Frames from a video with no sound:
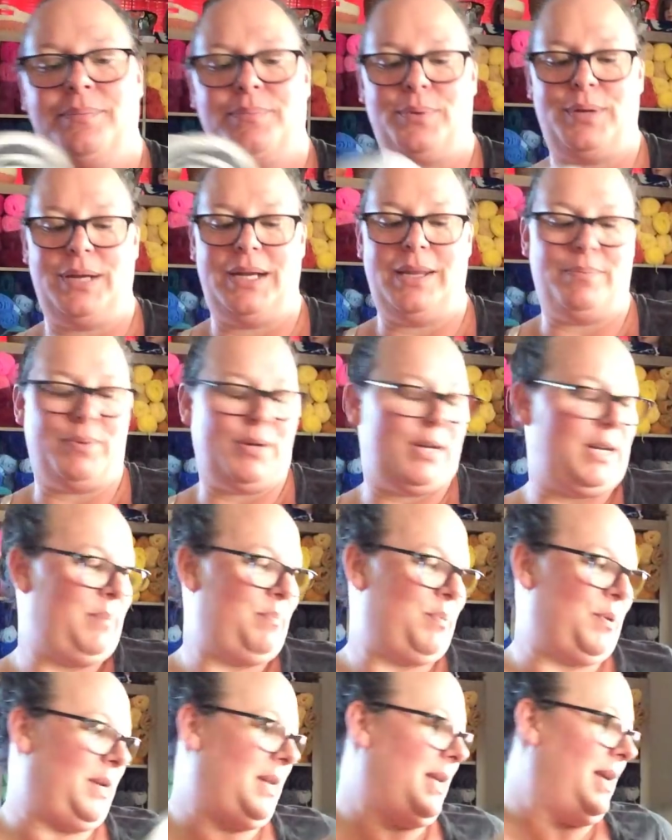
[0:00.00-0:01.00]
Pretty, pretty,
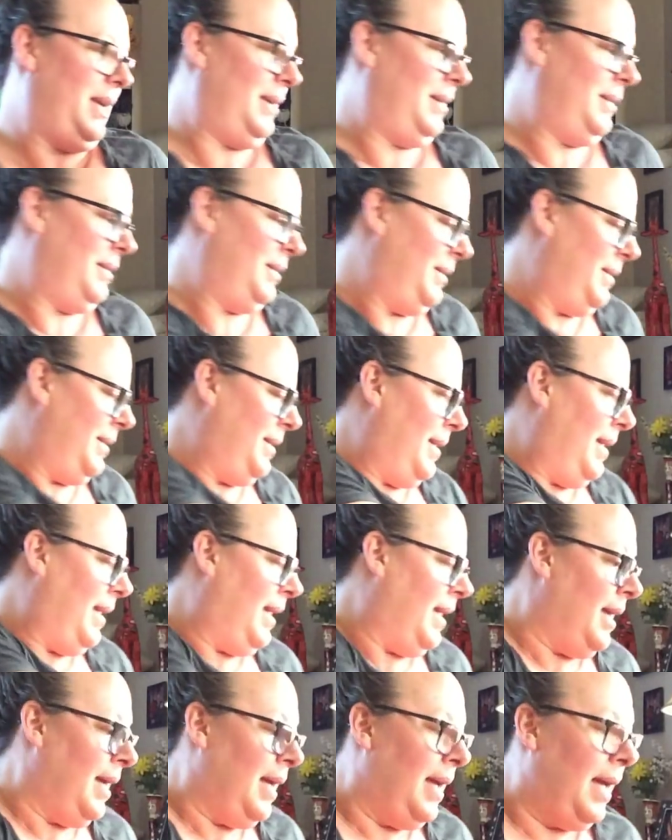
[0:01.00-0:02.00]
pretty.
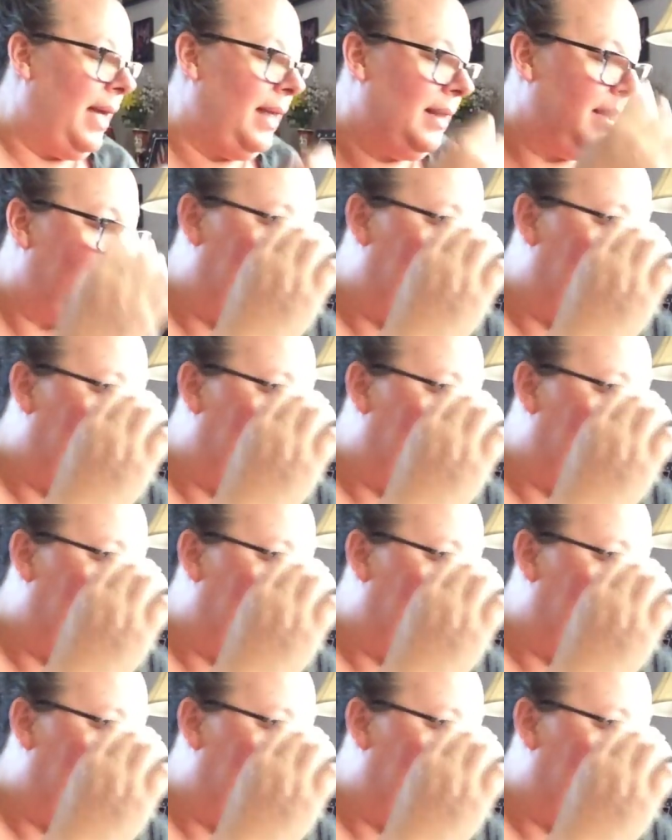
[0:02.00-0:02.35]
And